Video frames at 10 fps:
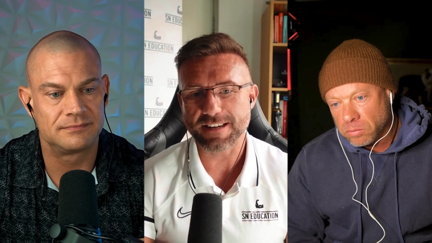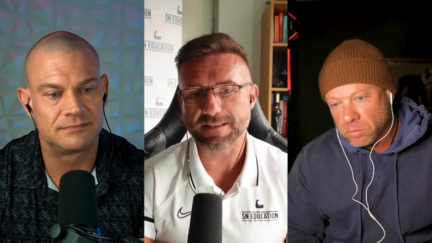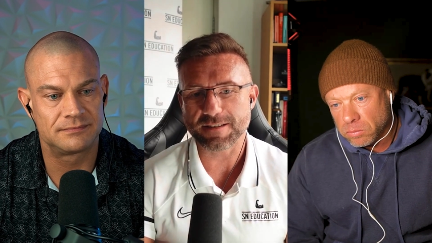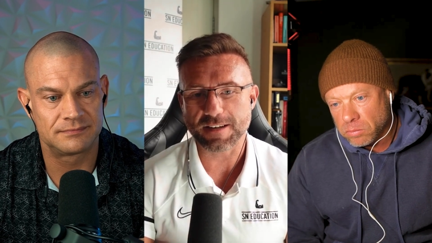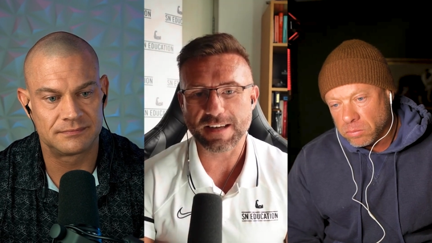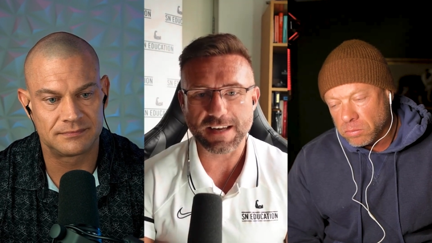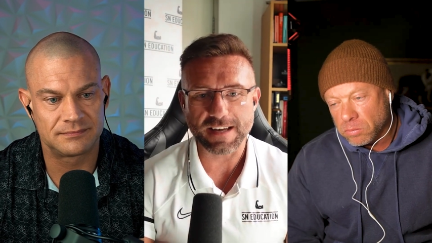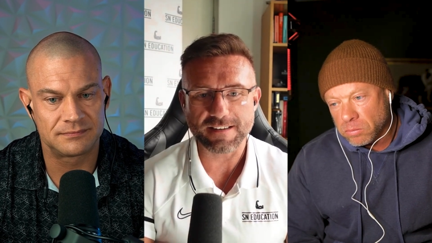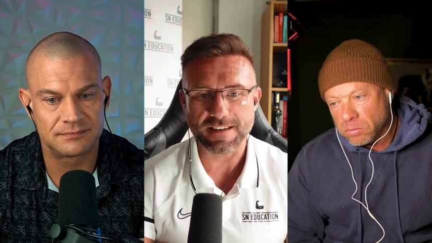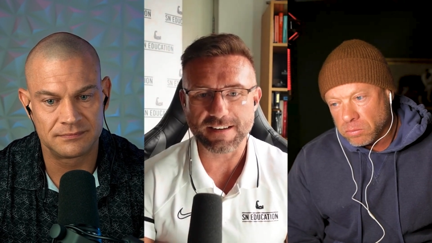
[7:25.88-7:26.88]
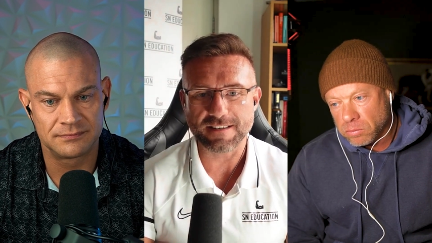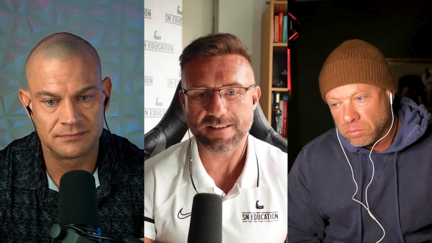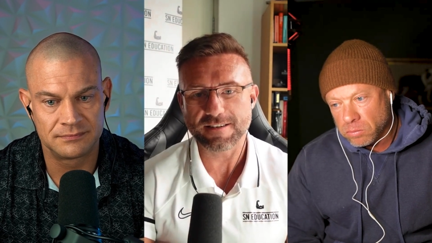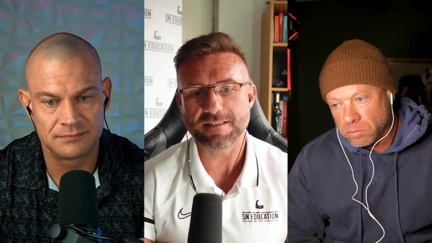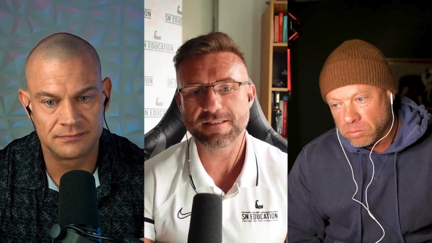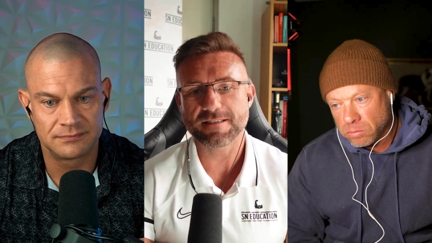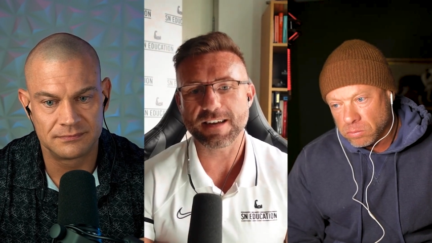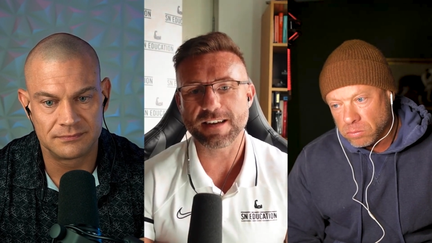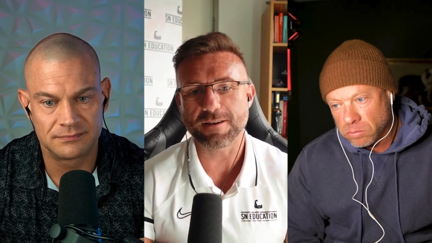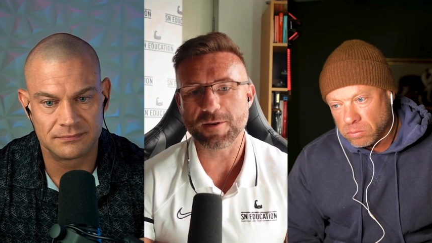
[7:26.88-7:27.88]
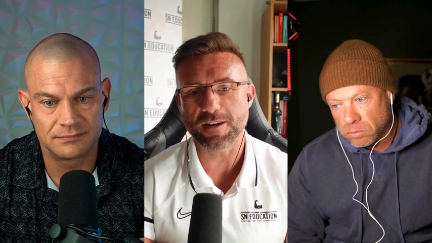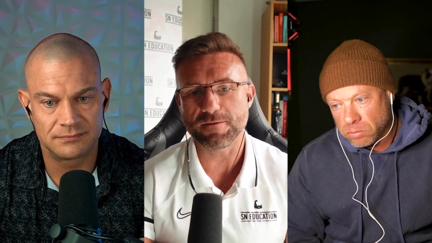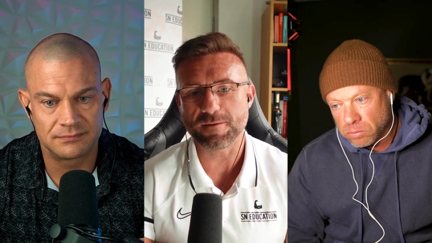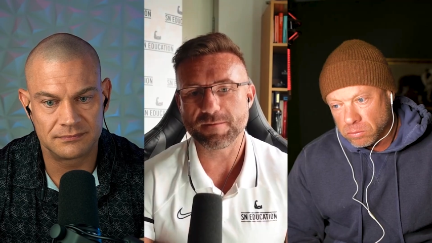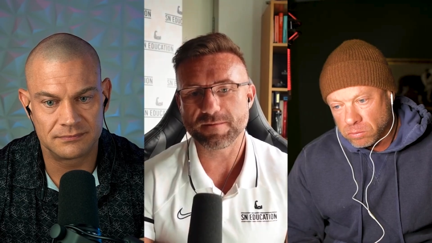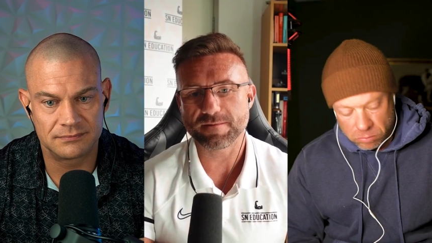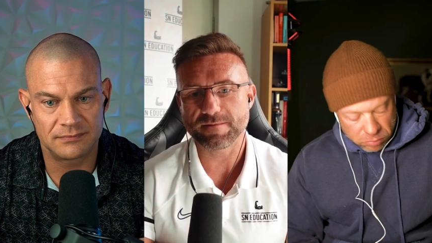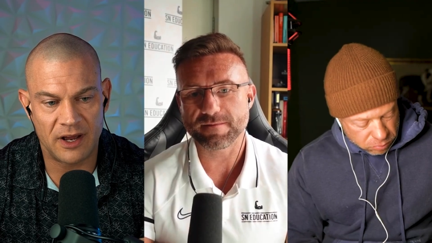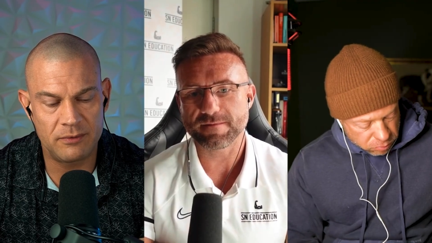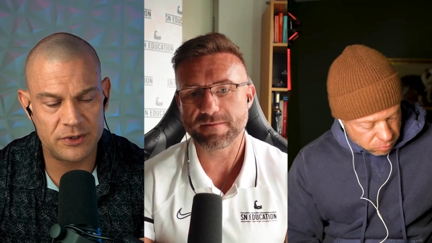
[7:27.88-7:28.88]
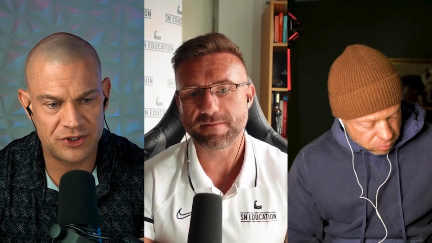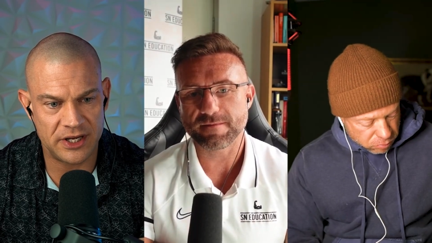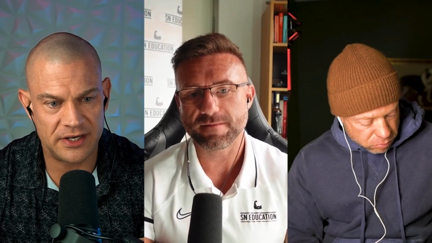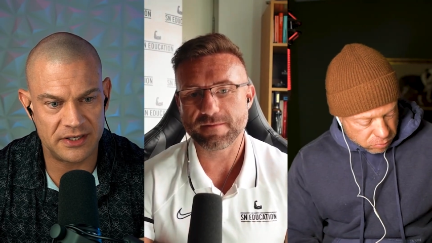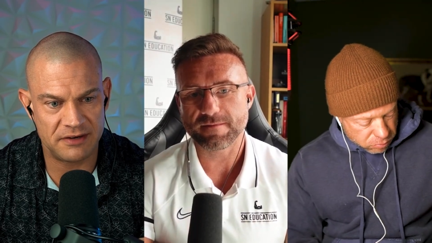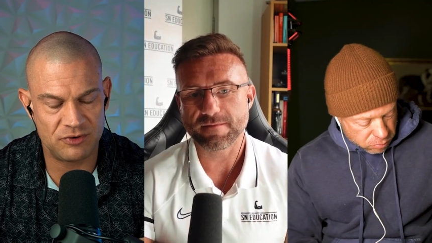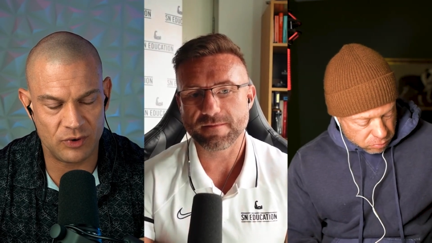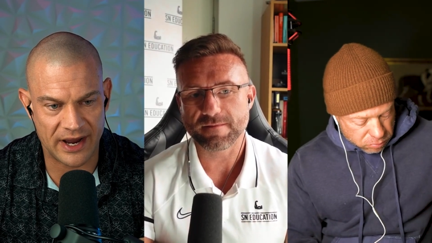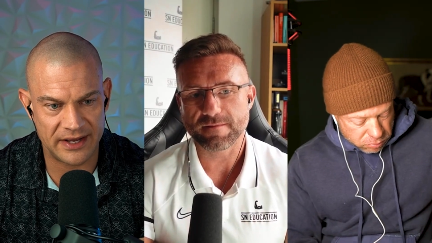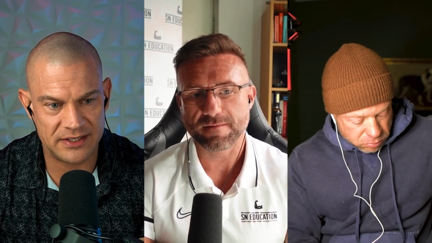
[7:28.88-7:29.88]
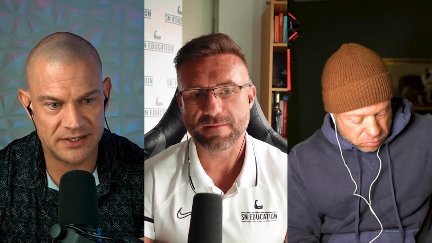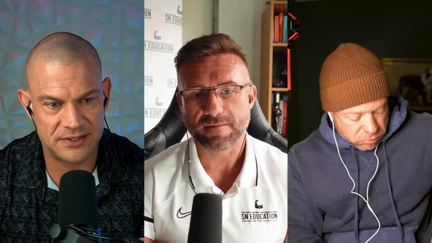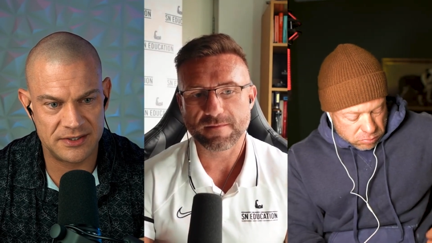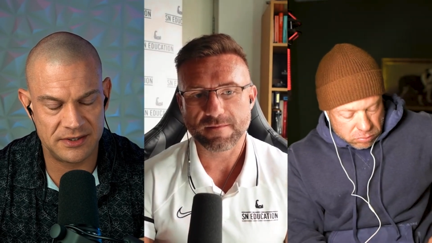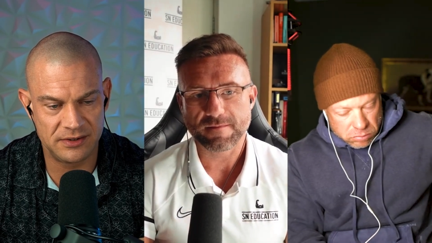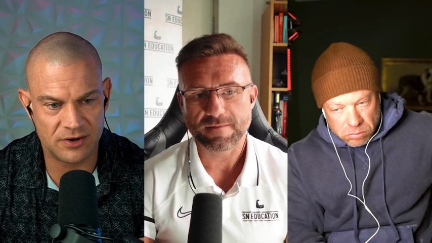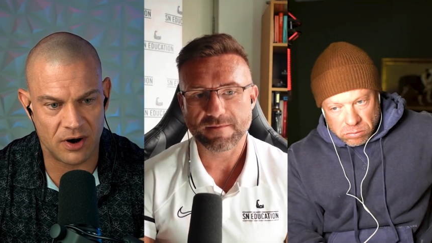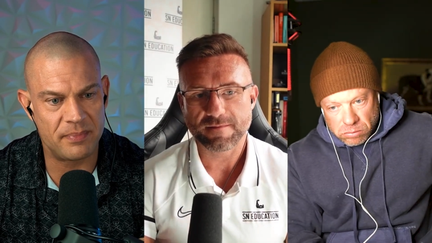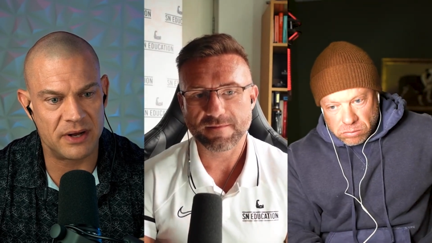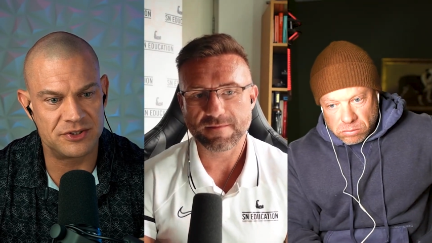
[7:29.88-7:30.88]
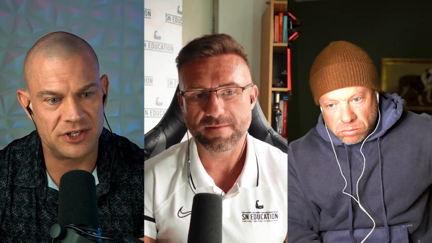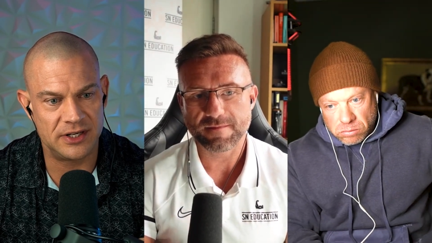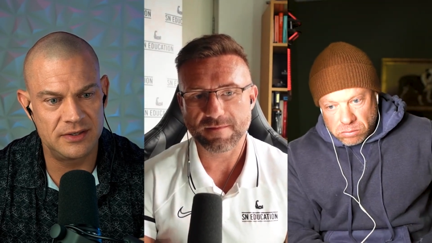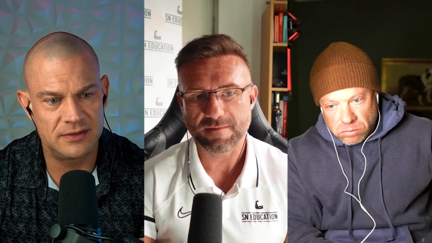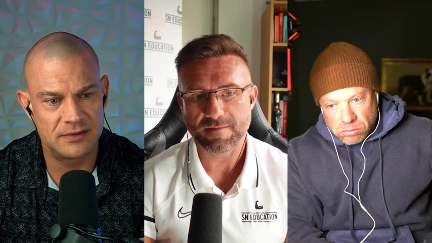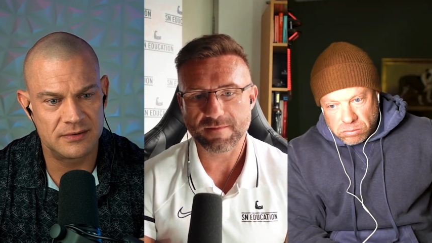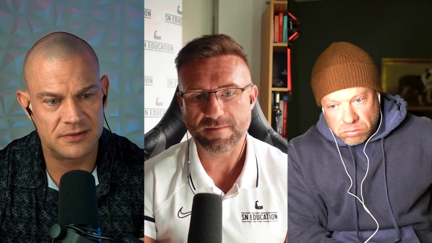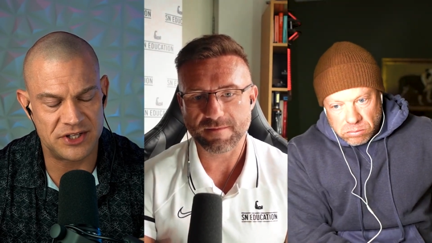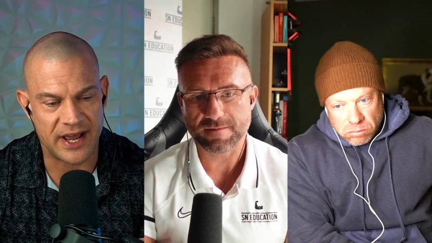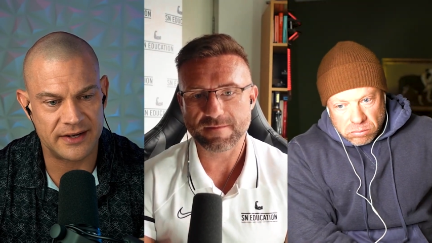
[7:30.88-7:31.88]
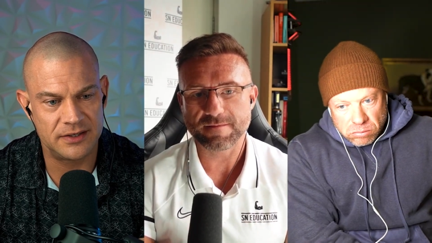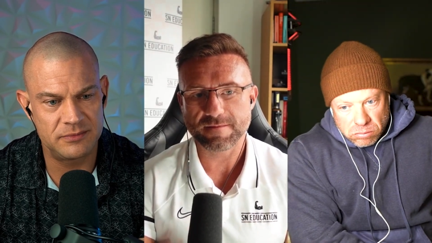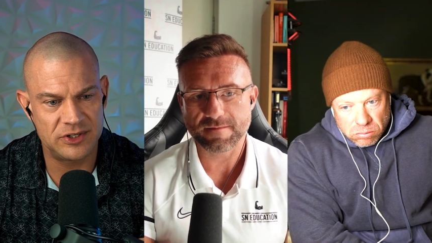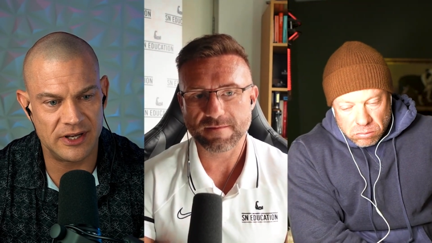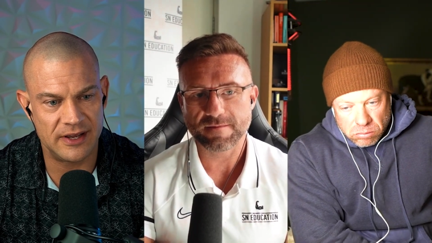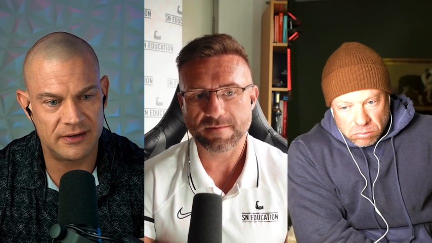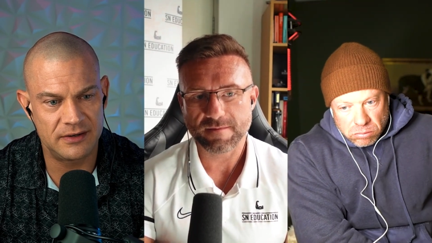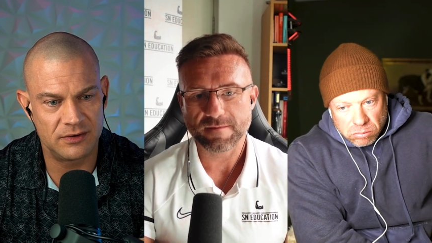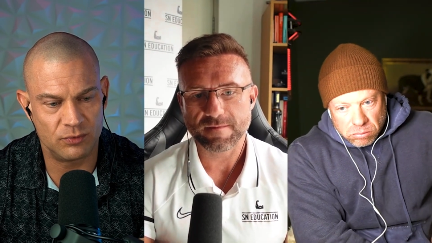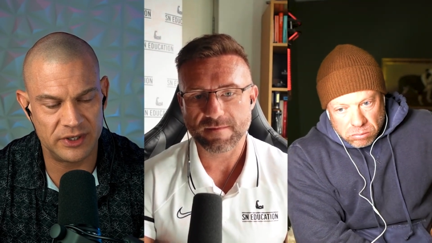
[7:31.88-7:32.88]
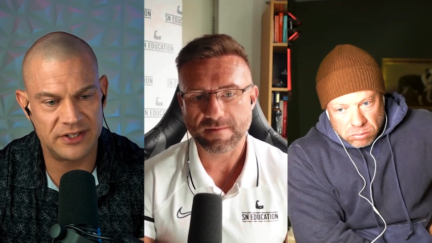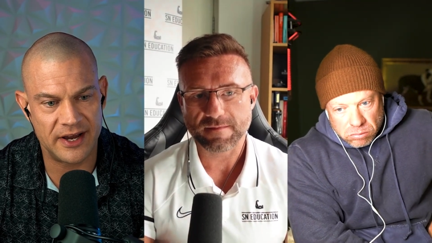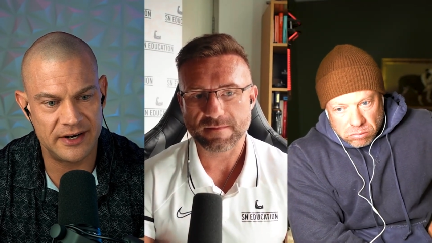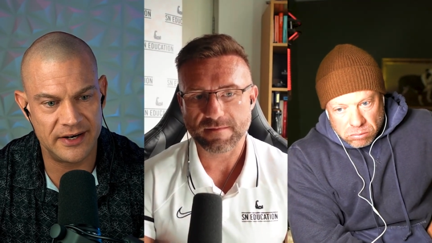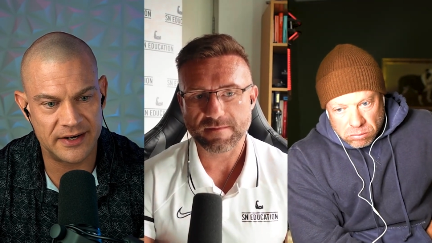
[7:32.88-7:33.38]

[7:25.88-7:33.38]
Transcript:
Speaker 1: the key thing to take away from.
Speaker 2: I will say that if you add these compounds in, stack them together with diet and